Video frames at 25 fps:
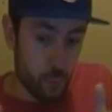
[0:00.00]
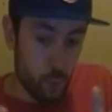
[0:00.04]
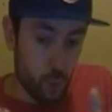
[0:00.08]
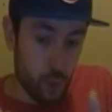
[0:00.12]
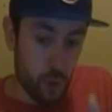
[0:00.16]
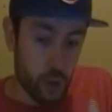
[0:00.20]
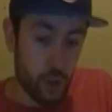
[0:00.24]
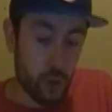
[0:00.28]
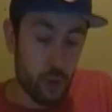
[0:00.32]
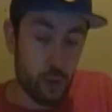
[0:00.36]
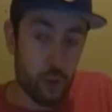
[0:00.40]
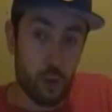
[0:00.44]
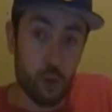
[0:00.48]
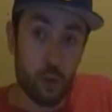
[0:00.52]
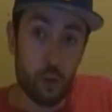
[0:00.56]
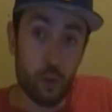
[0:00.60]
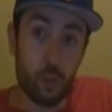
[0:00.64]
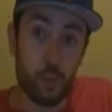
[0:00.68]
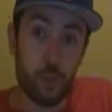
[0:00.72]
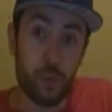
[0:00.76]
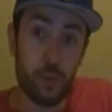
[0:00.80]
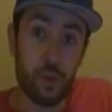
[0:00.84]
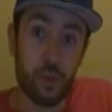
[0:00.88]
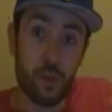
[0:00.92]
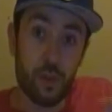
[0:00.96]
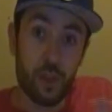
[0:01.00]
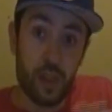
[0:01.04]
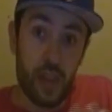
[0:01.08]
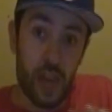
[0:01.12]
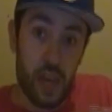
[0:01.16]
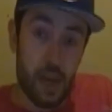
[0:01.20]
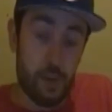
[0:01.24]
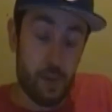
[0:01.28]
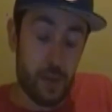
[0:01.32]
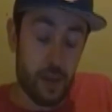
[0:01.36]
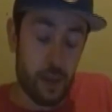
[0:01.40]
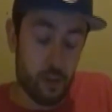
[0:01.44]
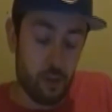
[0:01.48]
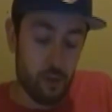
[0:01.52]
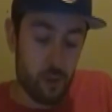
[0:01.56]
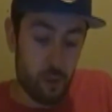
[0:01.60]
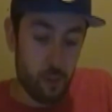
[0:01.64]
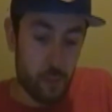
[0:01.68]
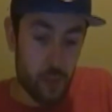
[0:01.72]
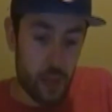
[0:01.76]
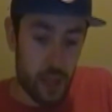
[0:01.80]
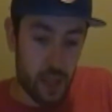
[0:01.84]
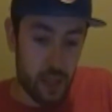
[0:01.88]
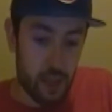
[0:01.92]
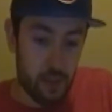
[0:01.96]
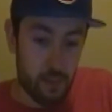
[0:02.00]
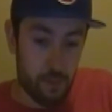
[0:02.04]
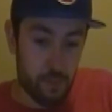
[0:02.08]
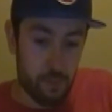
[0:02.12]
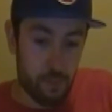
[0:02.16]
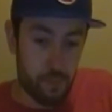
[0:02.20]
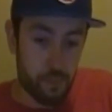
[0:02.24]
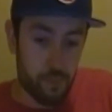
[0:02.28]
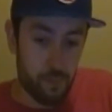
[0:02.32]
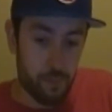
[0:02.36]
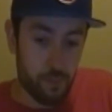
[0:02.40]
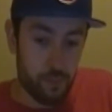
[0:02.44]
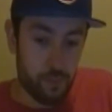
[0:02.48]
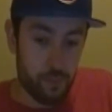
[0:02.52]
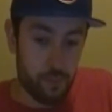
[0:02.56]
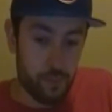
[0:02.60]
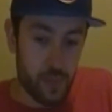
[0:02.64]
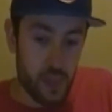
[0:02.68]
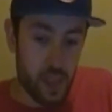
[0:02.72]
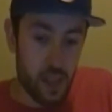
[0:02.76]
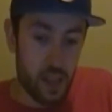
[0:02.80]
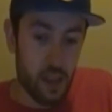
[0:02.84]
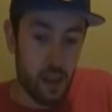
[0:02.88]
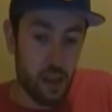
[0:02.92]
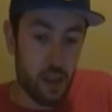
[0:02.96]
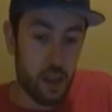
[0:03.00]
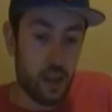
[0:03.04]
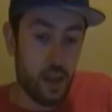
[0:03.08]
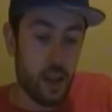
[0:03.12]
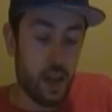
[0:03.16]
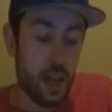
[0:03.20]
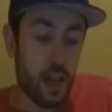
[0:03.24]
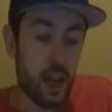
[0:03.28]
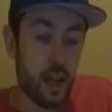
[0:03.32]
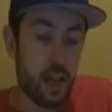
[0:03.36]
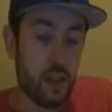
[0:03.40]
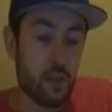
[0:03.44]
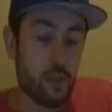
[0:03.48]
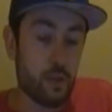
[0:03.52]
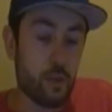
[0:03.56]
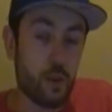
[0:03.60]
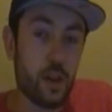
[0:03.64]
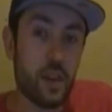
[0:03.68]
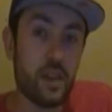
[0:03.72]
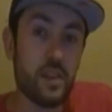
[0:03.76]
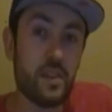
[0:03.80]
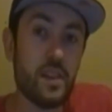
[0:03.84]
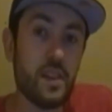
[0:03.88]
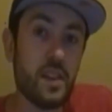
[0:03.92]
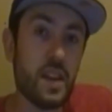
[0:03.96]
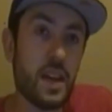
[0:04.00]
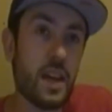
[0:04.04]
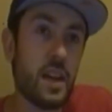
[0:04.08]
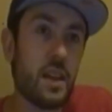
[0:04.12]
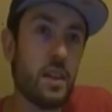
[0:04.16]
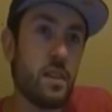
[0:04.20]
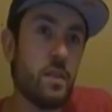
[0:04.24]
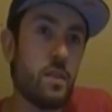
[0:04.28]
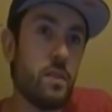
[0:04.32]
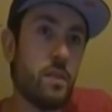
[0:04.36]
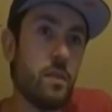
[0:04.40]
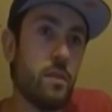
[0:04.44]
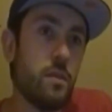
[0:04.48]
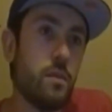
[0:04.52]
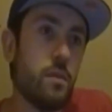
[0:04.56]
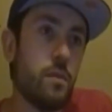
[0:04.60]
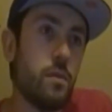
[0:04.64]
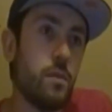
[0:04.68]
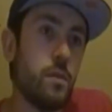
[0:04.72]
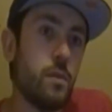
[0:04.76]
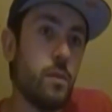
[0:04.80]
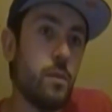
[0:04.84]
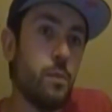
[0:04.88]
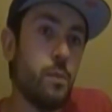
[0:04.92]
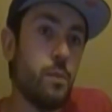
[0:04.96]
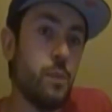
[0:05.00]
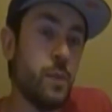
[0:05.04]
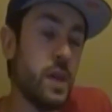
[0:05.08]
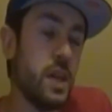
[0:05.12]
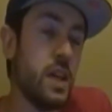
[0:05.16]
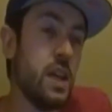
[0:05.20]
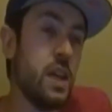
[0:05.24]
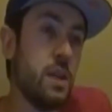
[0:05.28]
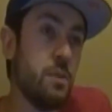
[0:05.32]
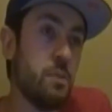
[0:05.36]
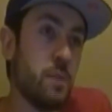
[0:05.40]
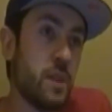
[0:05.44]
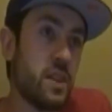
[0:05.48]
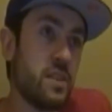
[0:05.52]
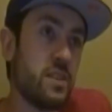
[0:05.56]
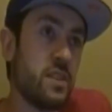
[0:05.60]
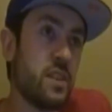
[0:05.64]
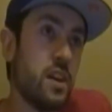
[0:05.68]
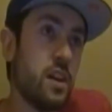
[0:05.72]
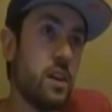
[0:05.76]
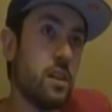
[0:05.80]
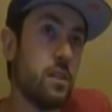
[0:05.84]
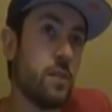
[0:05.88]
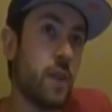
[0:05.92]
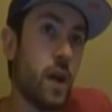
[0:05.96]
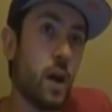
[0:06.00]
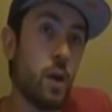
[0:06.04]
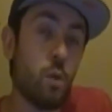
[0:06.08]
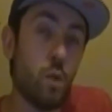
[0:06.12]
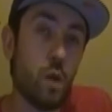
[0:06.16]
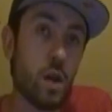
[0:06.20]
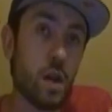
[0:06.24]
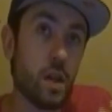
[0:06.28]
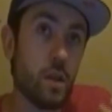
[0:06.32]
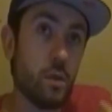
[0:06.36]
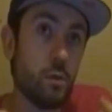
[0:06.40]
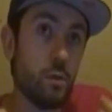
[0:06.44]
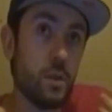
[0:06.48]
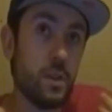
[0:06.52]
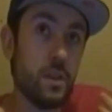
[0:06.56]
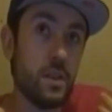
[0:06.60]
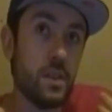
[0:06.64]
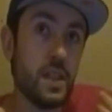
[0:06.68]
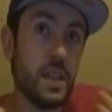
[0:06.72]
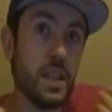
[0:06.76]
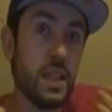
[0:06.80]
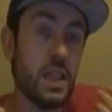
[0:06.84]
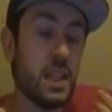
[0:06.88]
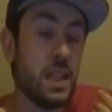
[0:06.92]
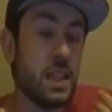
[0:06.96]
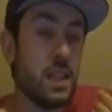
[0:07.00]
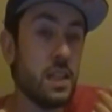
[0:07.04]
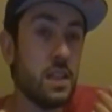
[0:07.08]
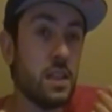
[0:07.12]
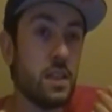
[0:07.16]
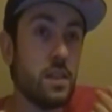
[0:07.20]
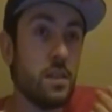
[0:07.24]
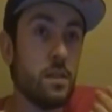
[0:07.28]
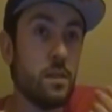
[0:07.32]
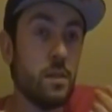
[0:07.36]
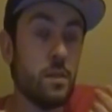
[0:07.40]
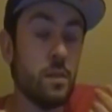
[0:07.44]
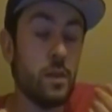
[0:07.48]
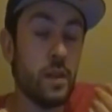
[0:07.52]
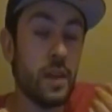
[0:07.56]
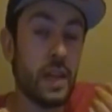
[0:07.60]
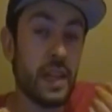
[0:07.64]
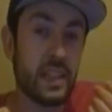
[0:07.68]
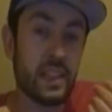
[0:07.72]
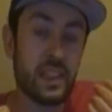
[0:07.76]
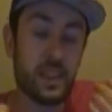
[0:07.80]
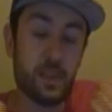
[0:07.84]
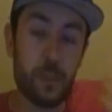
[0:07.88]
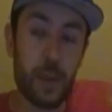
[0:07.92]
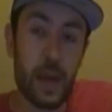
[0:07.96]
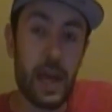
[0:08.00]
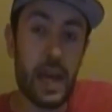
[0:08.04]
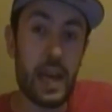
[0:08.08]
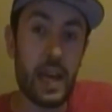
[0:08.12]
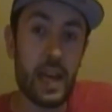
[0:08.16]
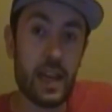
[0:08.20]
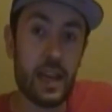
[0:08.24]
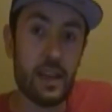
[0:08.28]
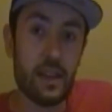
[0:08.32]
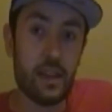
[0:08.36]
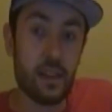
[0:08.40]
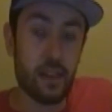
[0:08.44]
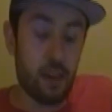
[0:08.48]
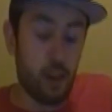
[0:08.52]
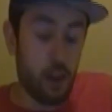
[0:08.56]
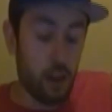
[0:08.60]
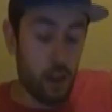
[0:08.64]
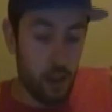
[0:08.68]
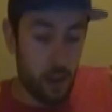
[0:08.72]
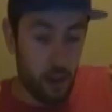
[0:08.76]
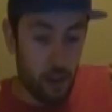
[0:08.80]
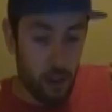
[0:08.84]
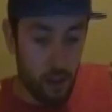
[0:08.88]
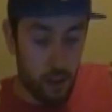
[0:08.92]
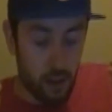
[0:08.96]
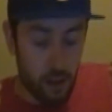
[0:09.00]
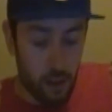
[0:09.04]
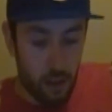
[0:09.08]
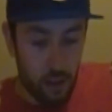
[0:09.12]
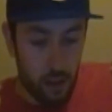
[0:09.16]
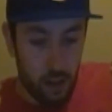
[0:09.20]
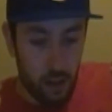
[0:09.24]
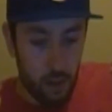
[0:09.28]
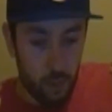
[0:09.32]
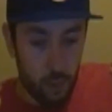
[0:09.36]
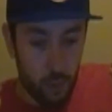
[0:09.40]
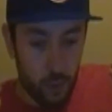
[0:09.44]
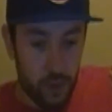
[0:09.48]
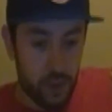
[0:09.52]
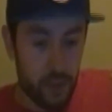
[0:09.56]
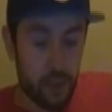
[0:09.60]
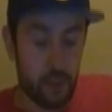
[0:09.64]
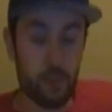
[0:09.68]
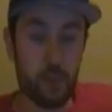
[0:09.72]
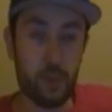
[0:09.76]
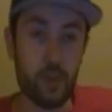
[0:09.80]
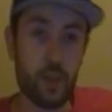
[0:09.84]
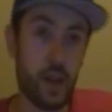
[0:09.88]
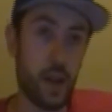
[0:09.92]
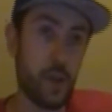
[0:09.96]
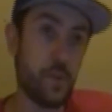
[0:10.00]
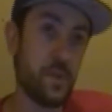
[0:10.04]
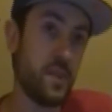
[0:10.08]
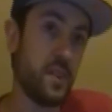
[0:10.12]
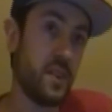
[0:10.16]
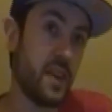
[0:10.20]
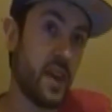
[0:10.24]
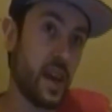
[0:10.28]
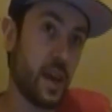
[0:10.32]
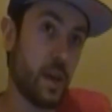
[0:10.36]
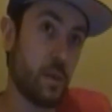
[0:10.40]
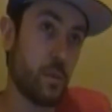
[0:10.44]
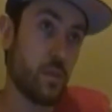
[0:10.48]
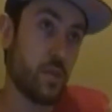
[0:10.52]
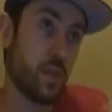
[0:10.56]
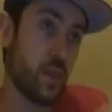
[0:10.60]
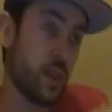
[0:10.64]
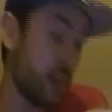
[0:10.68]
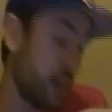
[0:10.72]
what YouTube's gaming should be. And it's crazy that me, myself, I want to really expand with different types of games,